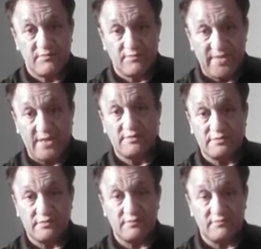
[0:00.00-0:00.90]
Bell,
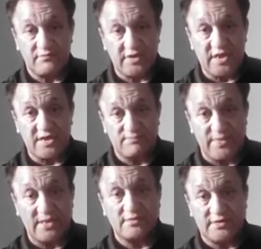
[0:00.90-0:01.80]
Rickard
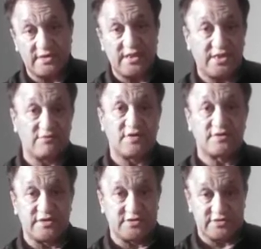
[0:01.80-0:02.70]
Bell, and the other
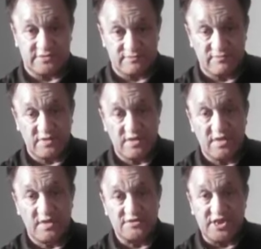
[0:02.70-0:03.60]
one, just
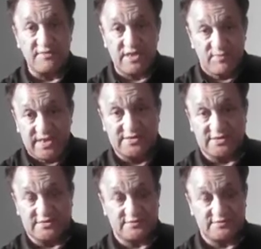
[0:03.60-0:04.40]
Jamie Peters,